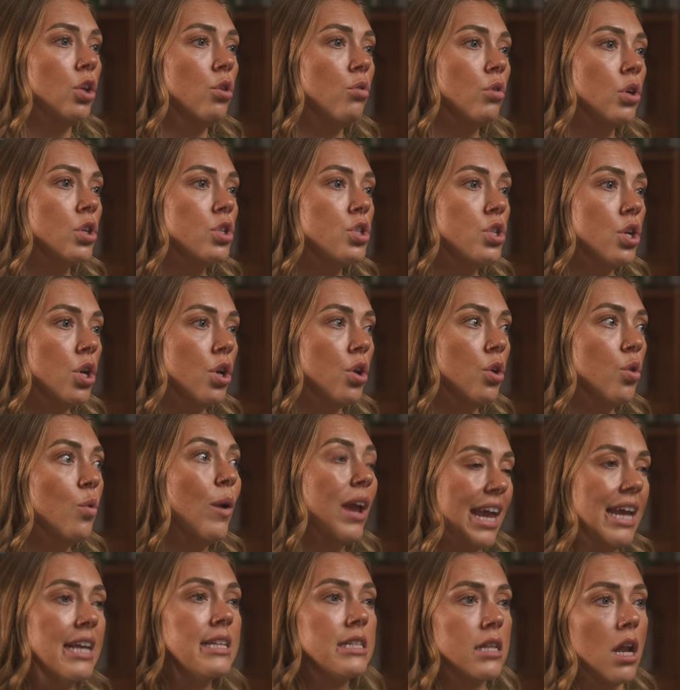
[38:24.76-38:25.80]
you can do
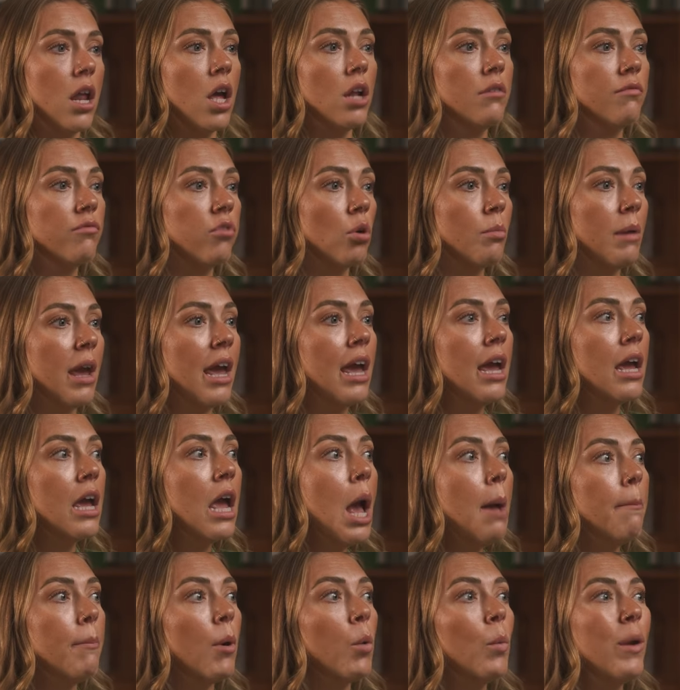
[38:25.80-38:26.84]
is learn from it,
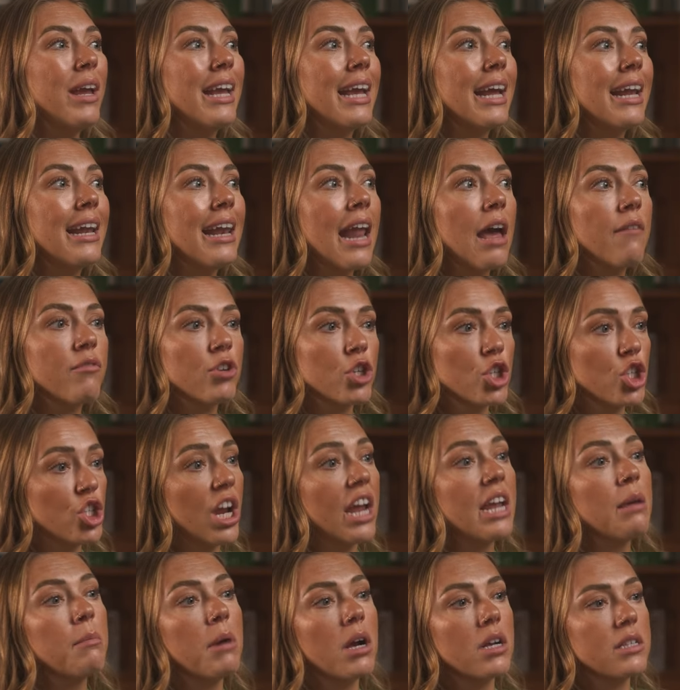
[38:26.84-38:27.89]
but we can never
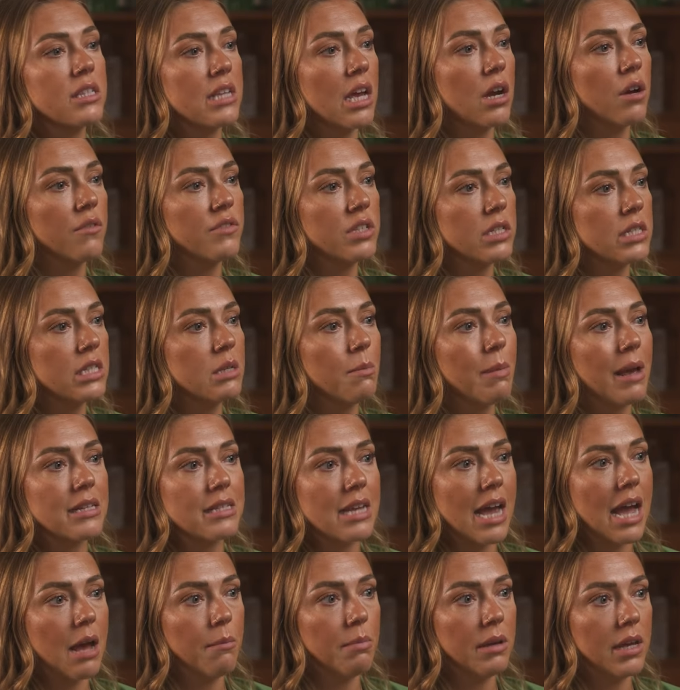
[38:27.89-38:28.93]
shame ourselves into
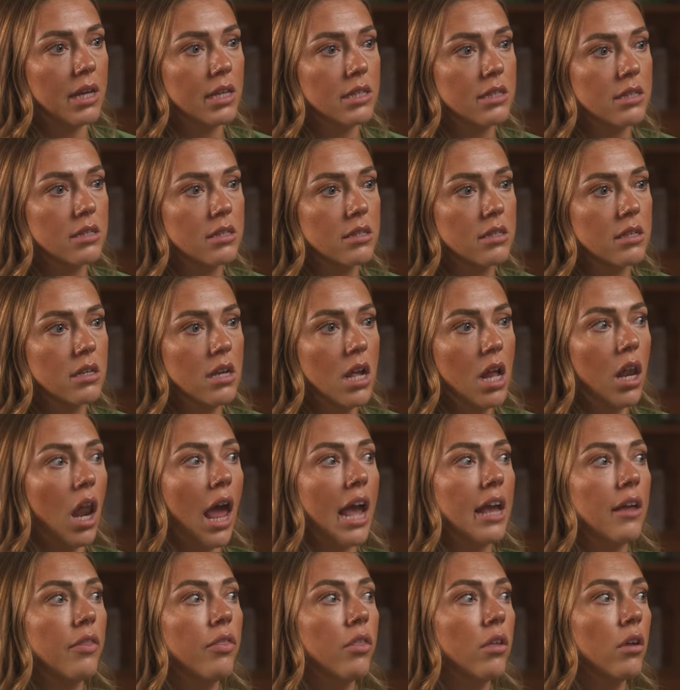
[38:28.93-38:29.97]
better habits.
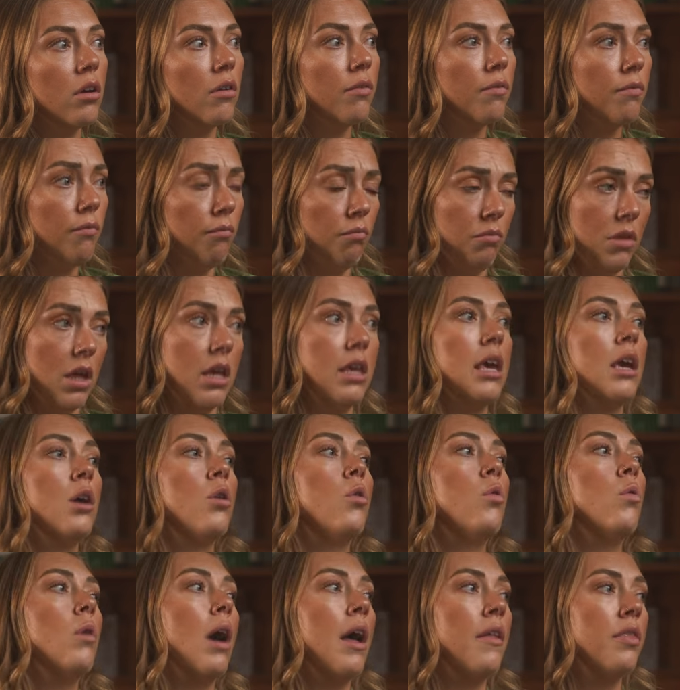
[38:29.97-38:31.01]
Like the
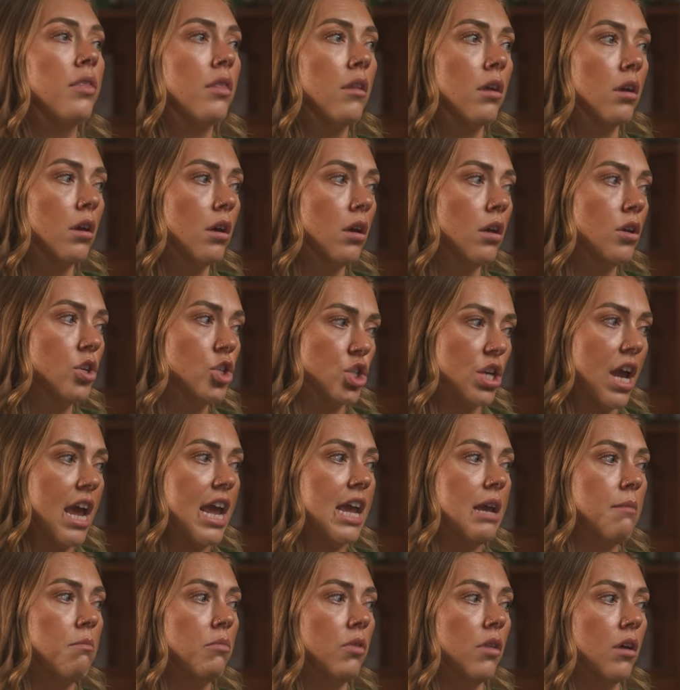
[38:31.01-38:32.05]
guilt and the
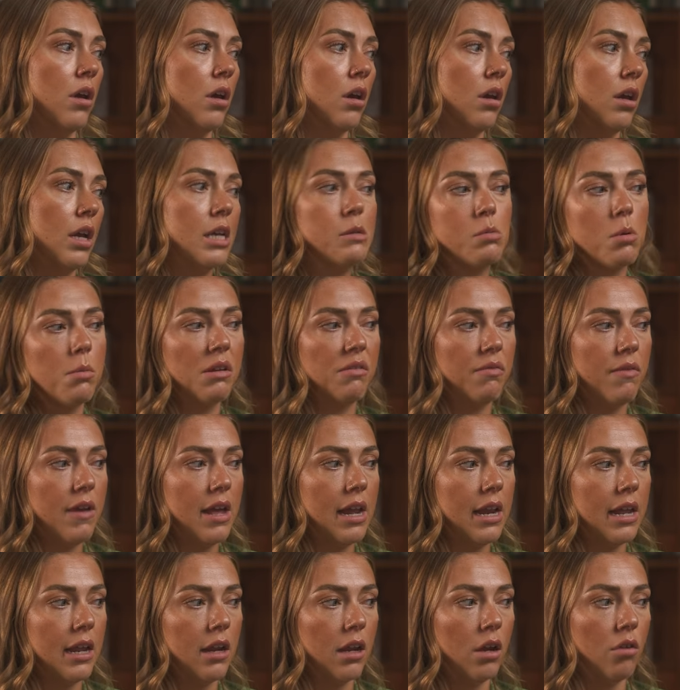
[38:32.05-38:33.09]
shame that he's probably
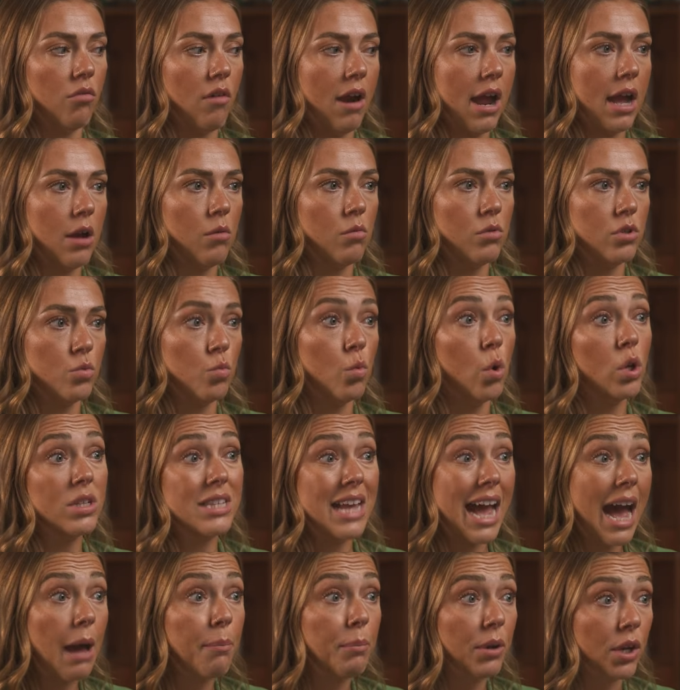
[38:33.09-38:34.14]
feeling around what's
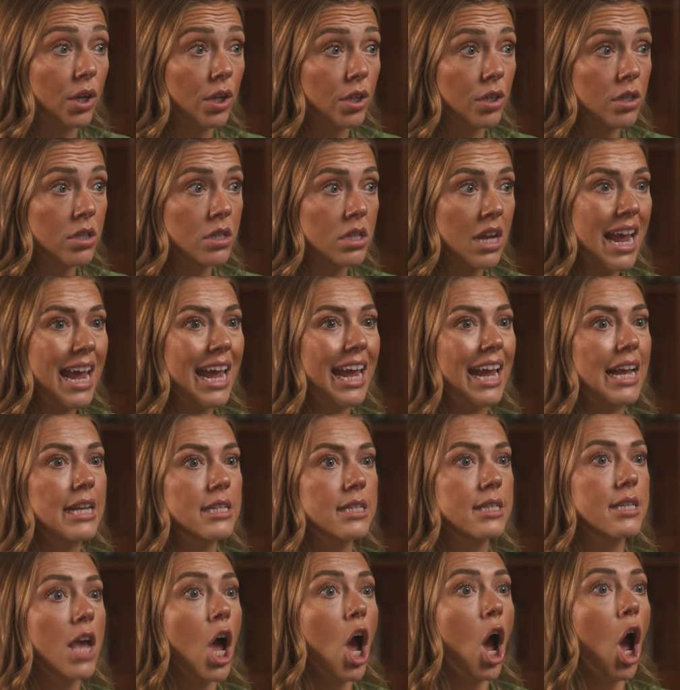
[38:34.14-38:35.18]
happened
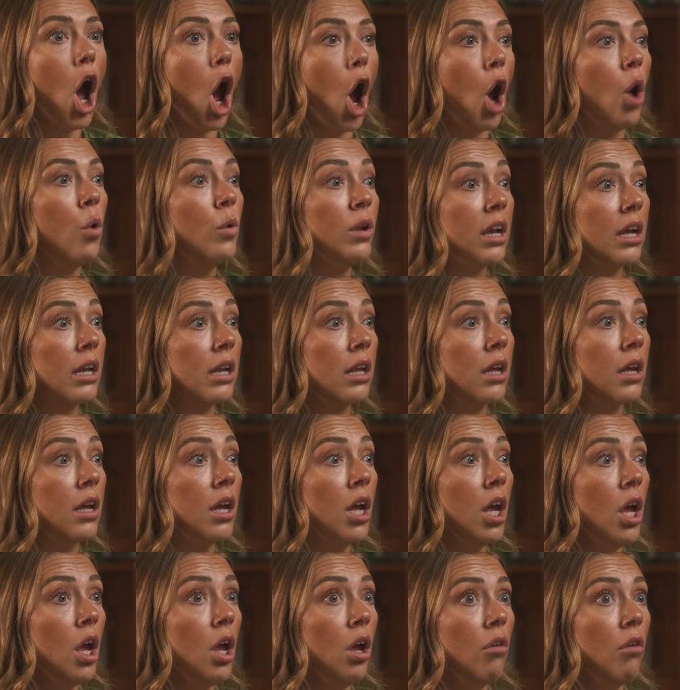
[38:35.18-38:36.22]
is only going to
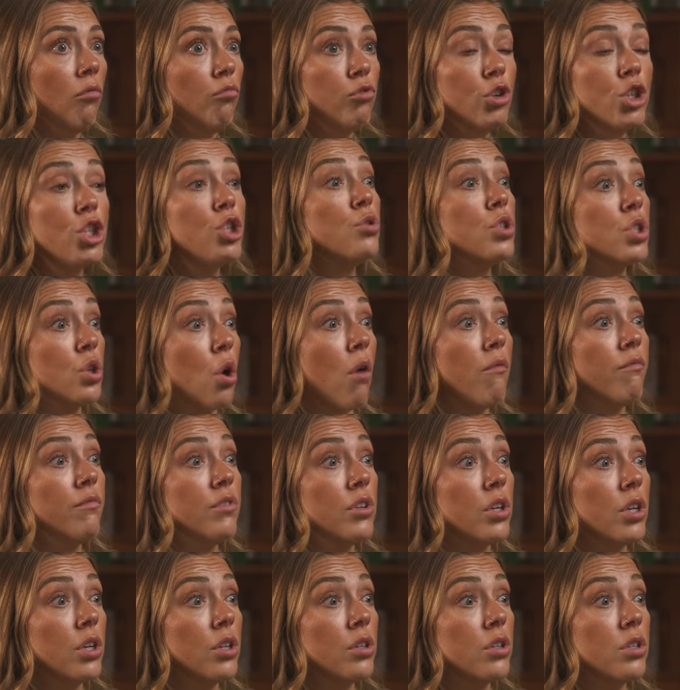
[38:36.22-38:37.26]
reduce
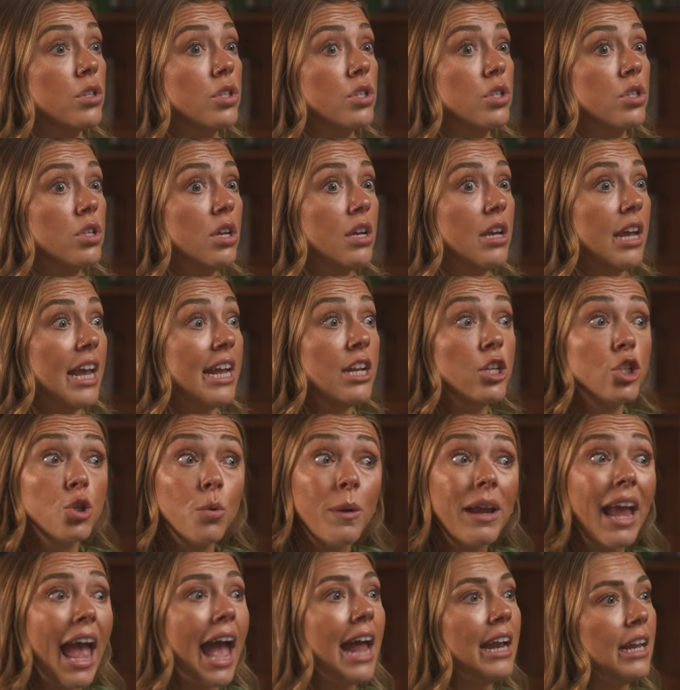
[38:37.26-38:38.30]
confidence in
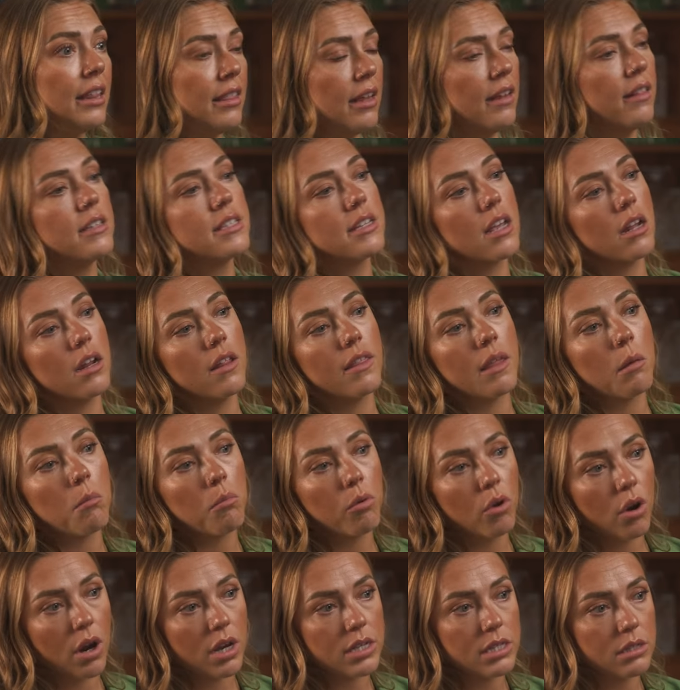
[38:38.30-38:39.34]
doing anything that's going to then
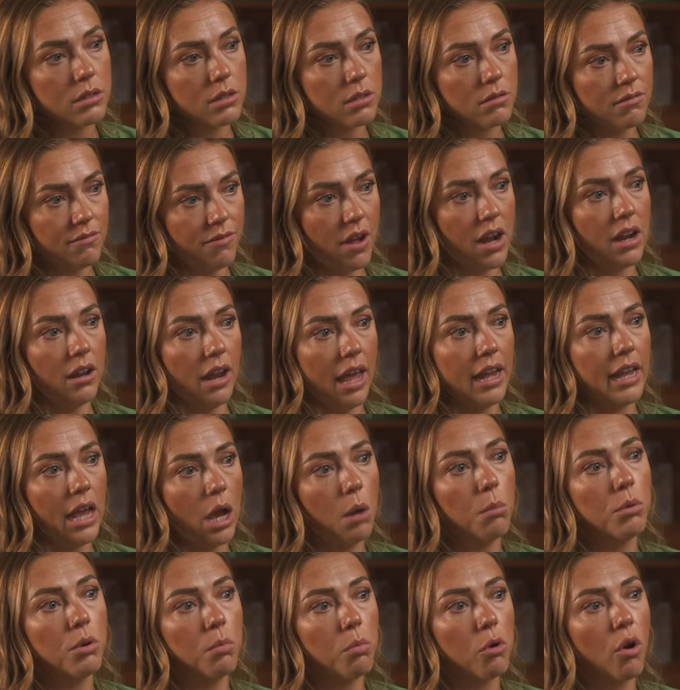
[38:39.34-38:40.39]
progress, like
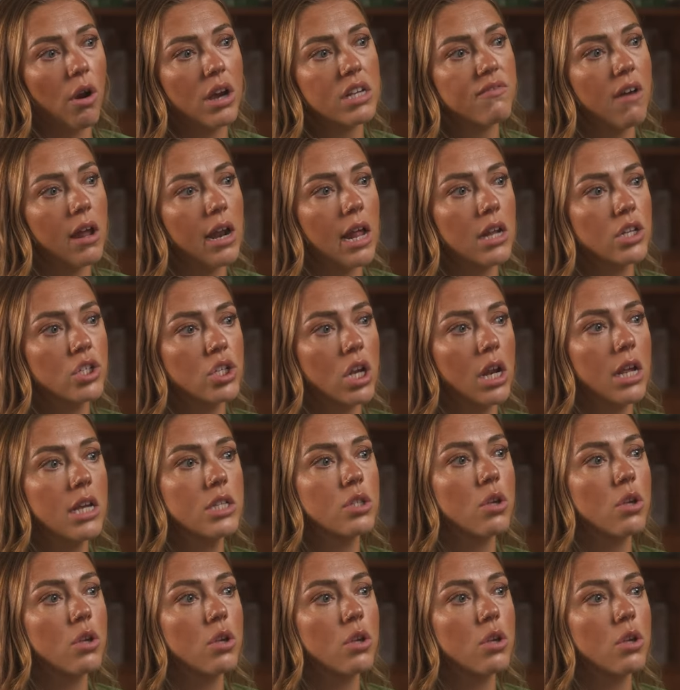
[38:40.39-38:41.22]
help you progress financially.